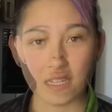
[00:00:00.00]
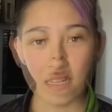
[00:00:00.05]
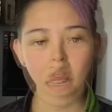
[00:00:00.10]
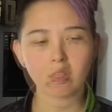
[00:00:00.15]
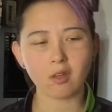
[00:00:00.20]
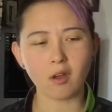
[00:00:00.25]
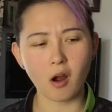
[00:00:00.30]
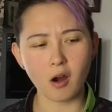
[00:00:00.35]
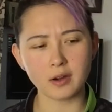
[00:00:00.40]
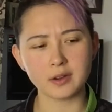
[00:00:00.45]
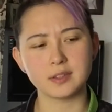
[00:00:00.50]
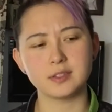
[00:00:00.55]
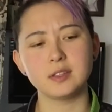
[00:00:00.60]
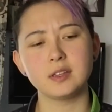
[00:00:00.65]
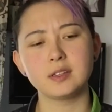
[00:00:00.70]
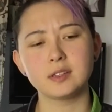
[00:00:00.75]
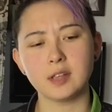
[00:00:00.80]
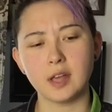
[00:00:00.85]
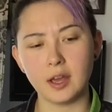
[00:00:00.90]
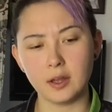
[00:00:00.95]
One of the hardest
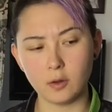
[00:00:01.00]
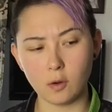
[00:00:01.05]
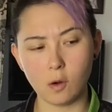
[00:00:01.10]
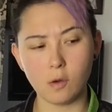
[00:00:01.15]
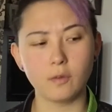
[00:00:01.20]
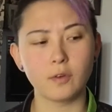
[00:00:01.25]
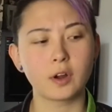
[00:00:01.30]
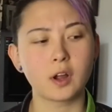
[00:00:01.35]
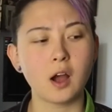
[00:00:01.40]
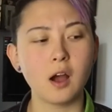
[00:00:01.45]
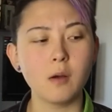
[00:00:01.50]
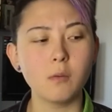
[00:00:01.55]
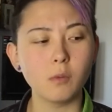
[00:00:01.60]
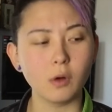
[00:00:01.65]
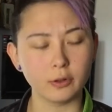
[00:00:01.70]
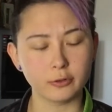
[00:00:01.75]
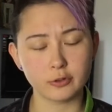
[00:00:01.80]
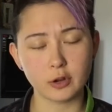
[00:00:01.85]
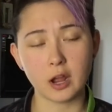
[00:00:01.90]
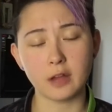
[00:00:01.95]
things I had to overcome
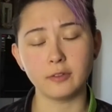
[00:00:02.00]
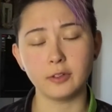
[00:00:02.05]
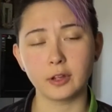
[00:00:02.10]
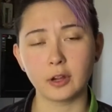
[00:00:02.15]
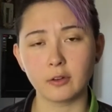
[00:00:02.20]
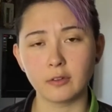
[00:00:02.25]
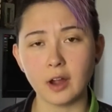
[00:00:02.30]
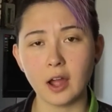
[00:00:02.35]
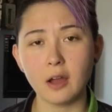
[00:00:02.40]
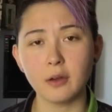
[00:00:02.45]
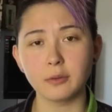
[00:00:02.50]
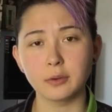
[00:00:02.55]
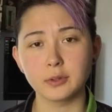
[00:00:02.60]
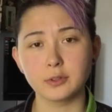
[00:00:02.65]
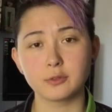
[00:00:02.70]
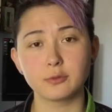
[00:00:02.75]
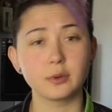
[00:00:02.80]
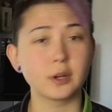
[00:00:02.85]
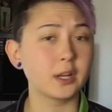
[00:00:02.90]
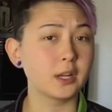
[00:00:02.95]
while traveling around
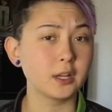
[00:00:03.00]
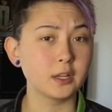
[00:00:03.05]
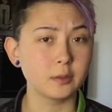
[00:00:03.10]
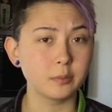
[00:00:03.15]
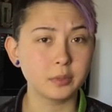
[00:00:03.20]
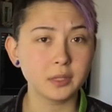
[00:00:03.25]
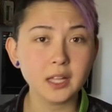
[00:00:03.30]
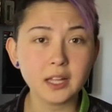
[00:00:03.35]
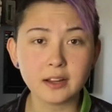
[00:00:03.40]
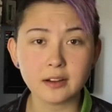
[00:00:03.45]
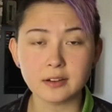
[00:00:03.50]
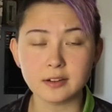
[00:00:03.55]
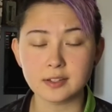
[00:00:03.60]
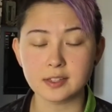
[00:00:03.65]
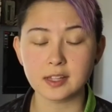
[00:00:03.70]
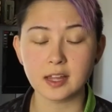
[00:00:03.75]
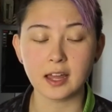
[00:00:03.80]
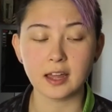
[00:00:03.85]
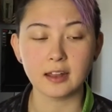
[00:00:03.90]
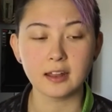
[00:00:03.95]
is running into players
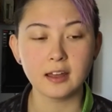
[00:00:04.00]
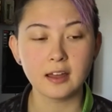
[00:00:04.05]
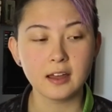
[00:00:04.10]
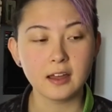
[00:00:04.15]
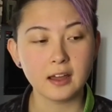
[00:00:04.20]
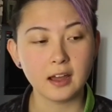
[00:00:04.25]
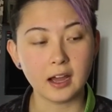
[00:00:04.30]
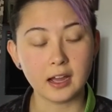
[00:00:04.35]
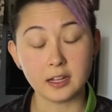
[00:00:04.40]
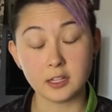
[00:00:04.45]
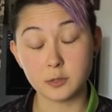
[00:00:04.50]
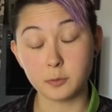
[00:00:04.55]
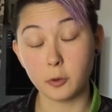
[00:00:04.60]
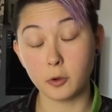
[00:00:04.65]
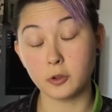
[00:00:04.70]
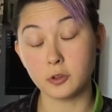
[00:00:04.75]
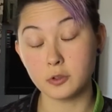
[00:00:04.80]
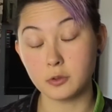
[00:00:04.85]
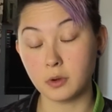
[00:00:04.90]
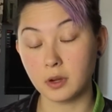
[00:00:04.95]
that I had
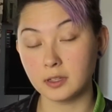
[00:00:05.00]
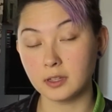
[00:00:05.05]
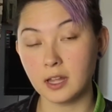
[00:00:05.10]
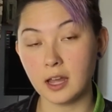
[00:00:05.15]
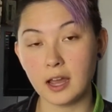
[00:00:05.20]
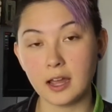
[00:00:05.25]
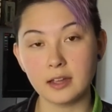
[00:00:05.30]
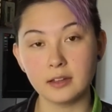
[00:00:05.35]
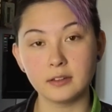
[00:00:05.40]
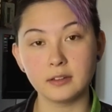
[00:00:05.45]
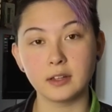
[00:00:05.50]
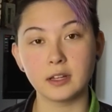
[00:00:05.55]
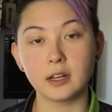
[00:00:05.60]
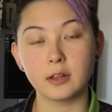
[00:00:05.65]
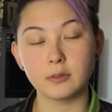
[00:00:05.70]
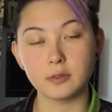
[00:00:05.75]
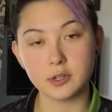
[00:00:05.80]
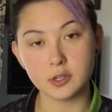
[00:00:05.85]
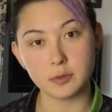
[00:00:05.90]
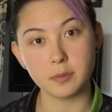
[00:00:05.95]
spoken to online that I
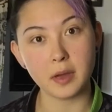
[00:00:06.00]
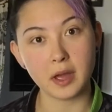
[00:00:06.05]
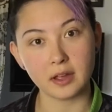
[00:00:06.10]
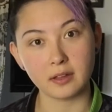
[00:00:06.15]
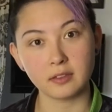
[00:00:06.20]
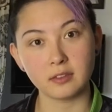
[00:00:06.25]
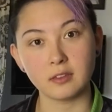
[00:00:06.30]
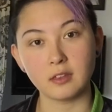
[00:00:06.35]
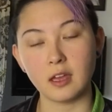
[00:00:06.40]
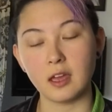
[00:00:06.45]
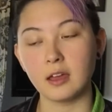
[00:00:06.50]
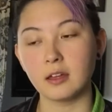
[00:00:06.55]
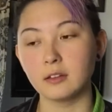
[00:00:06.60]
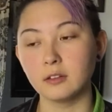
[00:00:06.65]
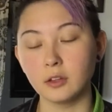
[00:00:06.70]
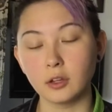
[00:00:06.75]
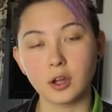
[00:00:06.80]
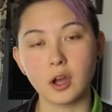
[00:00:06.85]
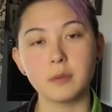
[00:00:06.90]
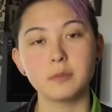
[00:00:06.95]
respect
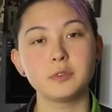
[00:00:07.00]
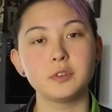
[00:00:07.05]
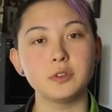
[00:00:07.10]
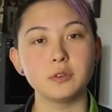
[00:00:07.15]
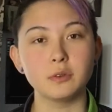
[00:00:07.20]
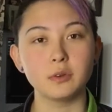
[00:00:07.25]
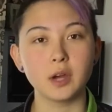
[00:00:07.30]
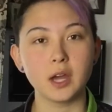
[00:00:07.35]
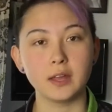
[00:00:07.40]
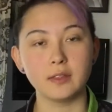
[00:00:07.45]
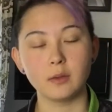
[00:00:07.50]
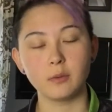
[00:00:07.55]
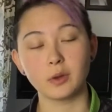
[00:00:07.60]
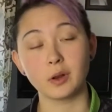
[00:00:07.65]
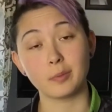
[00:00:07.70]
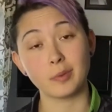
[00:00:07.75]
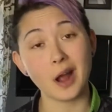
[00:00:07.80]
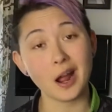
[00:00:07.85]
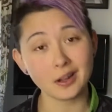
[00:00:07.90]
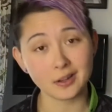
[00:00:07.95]
and look up to, and they
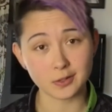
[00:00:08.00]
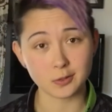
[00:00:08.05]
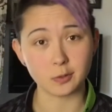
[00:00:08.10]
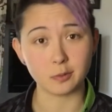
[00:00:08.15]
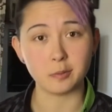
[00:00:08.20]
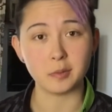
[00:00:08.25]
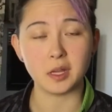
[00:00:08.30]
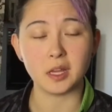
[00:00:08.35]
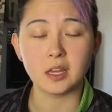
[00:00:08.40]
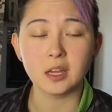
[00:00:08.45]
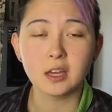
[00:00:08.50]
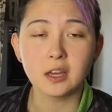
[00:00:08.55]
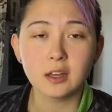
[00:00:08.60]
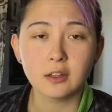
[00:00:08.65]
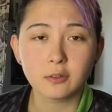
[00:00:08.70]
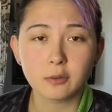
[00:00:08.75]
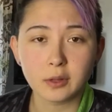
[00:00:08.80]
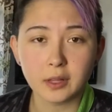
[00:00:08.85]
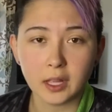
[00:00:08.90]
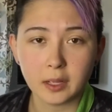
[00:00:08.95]
want to practice with me
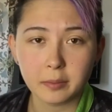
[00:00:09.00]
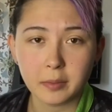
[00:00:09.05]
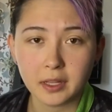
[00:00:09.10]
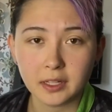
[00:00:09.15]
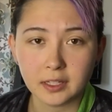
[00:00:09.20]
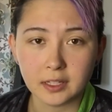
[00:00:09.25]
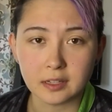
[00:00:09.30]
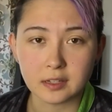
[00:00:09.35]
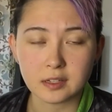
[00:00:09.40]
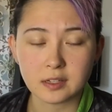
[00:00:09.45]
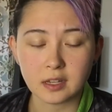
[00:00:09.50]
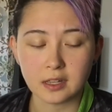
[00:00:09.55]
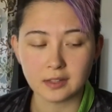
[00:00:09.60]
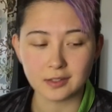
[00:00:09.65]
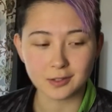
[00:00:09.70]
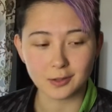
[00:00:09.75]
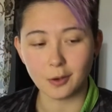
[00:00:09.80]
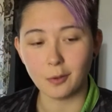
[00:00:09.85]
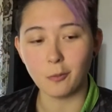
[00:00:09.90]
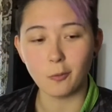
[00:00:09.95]
three-leg medleys,
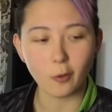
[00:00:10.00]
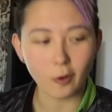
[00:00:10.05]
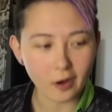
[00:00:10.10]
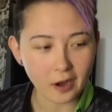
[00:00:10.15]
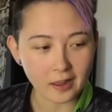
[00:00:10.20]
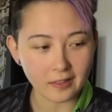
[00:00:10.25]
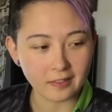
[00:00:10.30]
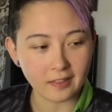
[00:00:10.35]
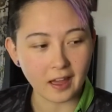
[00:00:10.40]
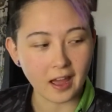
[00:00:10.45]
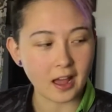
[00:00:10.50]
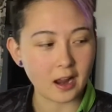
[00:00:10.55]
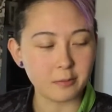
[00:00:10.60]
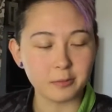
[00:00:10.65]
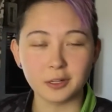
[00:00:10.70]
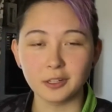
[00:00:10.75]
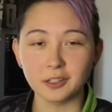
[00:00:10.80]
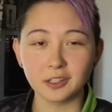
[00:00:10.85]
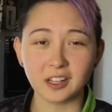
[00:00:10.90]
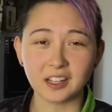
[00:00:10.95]
and so I'm worried that I'm
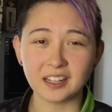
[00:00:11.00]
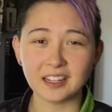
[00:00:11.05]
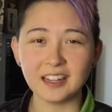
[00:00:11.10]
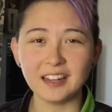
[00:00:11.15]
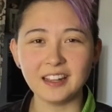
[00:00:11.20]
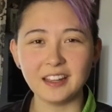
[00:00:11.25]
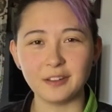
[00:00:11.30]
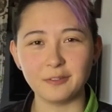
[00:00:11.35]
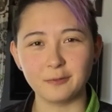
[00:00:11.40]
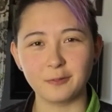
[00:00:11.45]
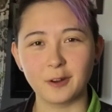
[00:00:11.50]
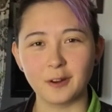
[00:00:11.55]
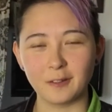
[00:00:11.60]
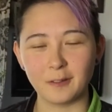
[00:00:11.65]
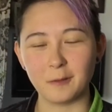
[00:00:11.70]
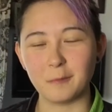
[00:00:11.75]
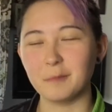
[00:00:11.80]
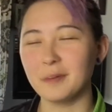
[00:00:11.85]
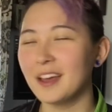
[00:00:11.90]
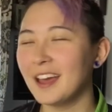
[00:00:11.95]
going to look like an idiot in front of
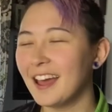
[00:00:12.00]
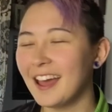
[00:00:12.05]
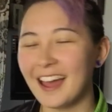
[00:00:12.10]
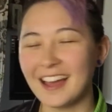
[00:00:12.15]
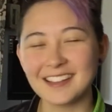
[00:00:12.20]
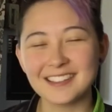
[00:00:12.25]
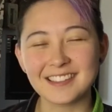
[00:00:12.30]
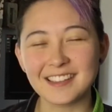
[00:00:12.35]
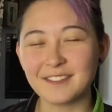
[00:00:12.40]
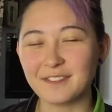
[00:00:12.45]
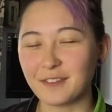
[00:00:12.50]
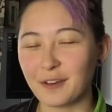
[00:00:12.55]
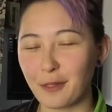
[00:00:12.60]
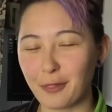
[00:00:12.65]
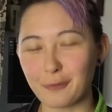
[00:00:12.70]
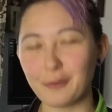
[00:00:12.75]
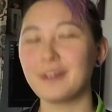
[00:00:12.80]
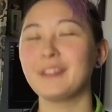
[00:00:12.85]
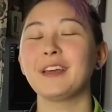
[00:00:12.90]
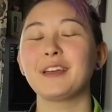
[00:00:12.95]
them, as if a
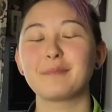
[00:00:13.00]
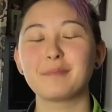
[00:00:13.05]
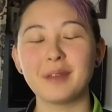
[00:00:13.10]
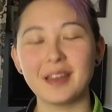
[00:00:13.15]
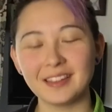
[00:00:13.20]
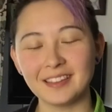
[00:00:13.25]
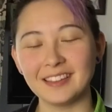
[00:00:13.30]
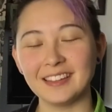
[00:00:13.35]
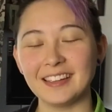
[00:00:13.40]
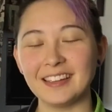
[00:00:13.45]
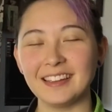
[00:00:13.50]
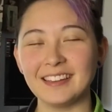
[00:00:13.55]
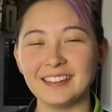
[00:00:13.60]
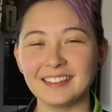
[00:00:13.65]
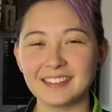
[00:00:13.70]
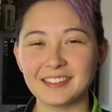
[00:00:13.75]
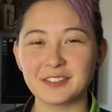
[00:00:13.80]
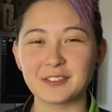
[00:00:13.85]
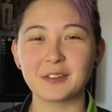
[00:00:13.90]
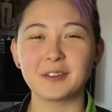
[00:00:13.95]
three-leg medley,
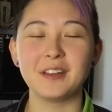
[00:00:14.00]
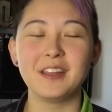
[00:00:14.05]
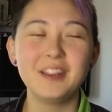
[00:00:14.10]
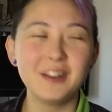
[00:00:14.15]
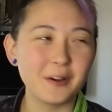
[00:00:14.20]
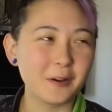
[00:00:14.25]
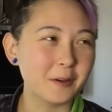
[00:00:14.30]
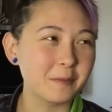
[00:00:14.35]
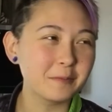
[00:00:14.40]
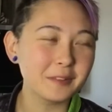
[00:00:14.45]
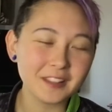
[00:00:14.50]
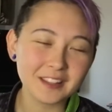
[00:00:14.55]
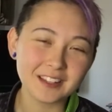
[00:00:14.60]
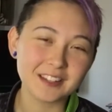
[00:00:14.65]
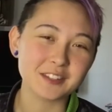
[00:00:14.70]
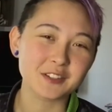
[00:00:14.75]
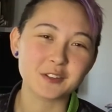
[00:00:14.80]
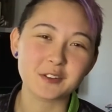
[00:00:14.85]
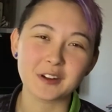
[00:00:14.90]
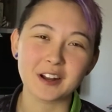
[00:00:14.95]
you know, completely
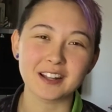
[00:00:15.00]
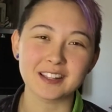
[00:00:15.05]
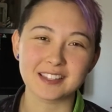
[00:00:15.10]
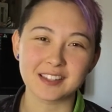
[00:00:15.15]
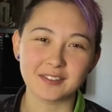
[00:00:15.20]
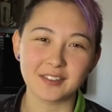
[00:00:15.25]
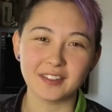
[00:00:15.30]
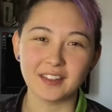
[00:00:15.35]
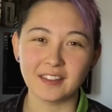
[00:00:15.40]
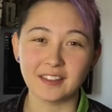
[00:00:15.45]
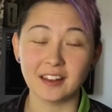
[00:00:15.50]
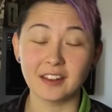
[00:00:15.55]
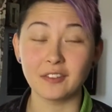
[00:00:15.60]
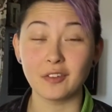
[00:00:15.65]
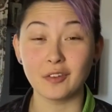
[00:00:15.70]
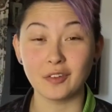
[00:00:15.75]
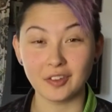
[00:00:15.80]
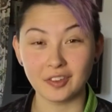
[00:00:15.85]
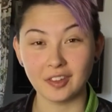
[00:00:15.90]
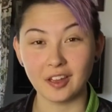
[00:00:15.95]
discredits everything that I've
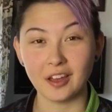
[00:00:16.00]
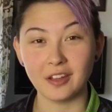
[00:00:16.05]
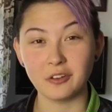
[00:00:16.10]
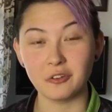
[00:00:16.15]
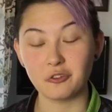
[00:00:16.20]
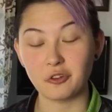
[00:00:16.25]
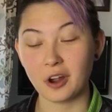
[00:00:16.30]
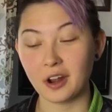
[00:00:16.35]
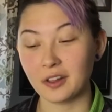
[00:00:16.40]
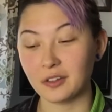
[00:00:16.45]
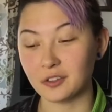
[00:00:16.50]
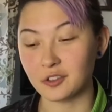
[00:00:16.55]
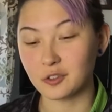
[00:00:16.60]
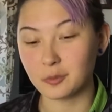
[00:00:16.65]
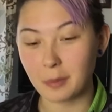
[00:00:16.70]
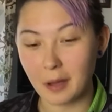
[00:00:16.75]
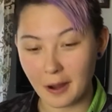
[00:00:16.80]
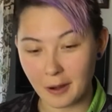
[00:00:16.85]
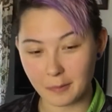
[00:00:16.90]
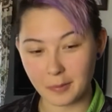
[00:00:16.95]
ever done to try to
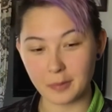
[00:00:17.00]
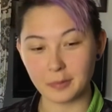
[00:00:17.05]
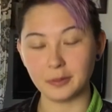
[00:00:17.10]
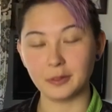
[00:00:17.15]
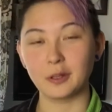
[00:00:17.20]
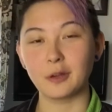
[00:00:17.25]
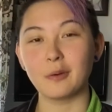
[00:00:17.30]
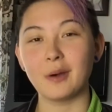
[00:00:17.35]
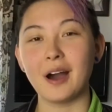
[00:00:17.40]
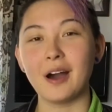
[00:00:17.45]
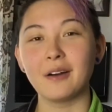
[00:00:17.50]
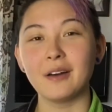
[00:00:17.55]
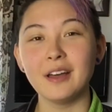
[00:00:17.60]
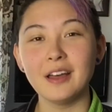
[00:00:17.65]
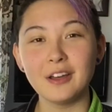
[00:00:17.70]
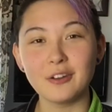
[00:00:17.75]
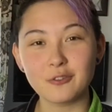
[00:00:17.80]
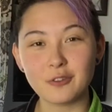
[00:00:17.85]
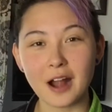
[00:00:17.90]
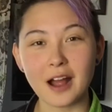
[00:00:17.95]
inspire people to go out,
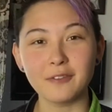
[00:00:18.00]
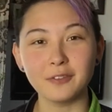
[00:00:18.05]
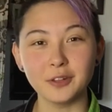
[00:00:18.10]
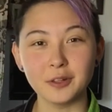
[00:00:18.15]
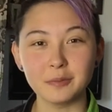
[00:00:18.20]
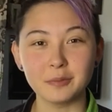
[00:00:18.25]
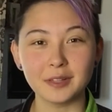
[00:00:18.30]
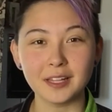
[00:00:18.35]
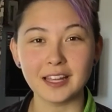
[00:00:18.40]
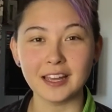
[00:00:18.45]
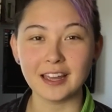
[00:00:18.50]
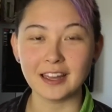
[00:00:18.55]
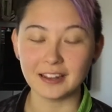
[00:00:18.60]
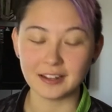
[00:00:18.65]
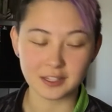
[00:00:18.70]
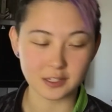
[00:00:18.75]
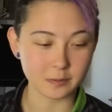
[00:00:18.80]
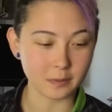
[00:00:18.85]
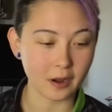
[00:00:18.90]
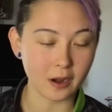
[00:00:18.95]
travel and play, and
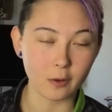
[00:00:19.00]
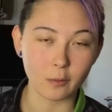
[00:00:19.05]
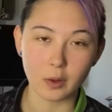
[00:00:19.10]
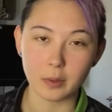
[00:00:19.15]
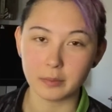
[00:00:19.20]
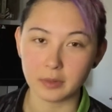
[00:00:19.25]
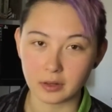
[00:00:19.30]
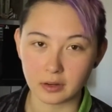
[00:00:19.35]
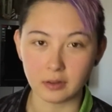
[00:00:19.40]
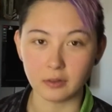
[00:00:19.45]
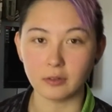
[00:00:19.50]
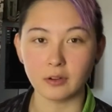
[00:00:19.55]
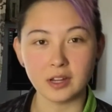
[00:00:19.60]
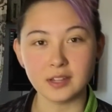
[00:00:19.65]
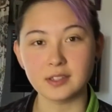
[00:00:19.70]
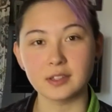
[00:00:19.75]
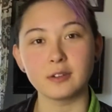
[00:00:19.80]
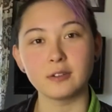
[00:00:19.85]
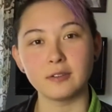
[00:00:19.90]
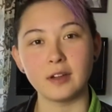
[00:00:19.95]
inspire women to
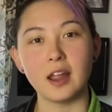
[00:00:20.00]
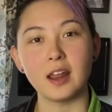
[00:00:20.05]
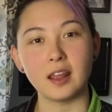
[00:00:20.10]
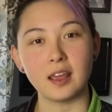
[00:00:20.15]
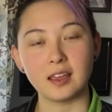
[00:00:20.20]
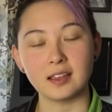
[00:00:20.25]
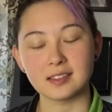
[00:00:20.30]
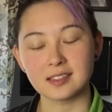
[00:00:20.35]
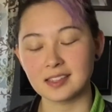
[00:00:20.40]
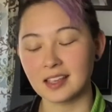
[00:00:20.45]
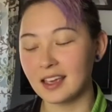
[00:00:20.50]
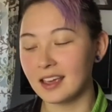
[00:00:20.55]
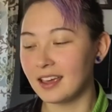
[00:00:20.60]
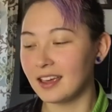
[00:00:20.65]
raise their ratings.